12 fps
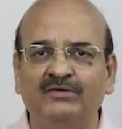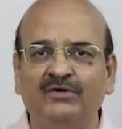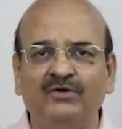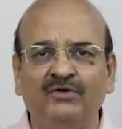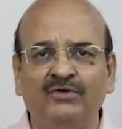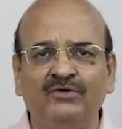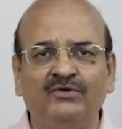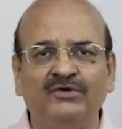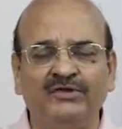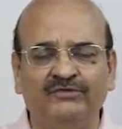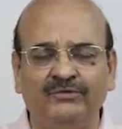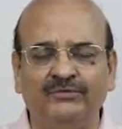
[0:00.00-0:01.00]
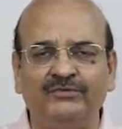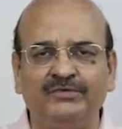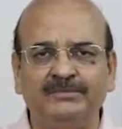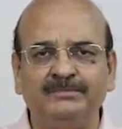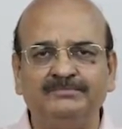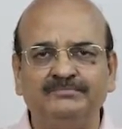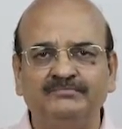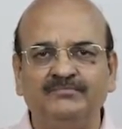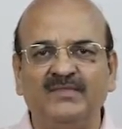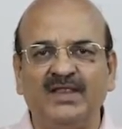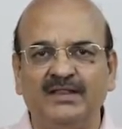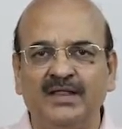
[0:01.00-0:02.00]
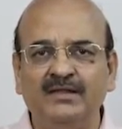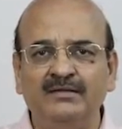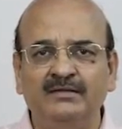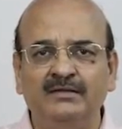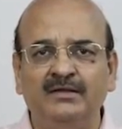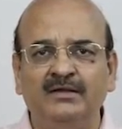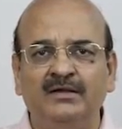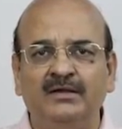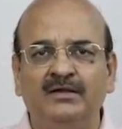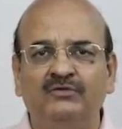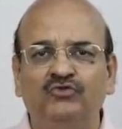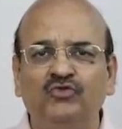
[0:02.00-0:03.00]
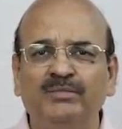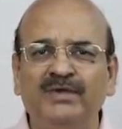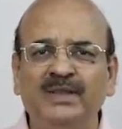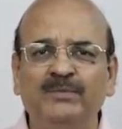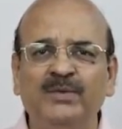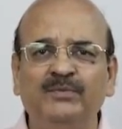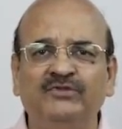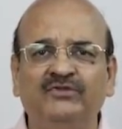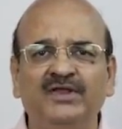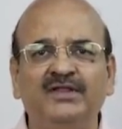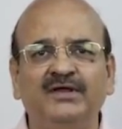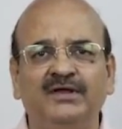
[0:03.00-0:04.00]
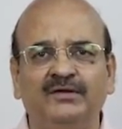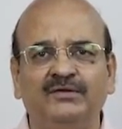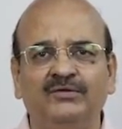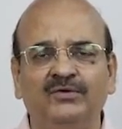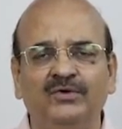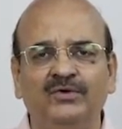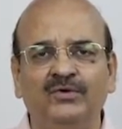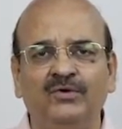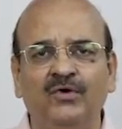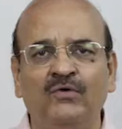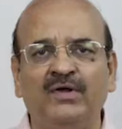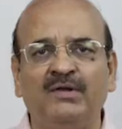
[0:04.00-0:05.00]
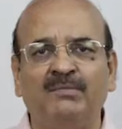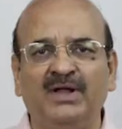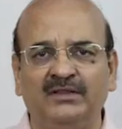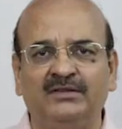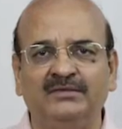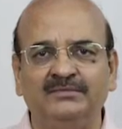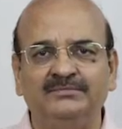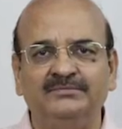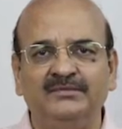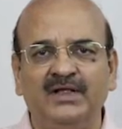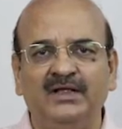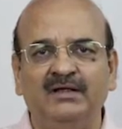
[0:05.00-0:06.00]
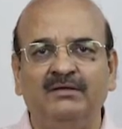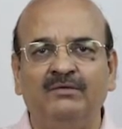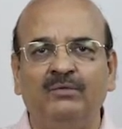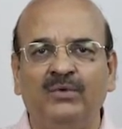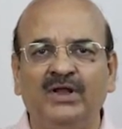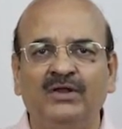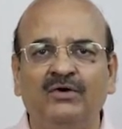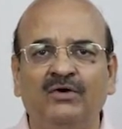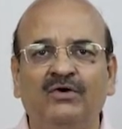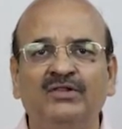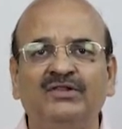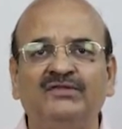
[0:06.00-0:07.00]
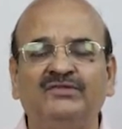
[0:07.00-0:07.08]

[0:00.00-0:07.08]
or law and order issues. Then, so many people stay there over a month. All the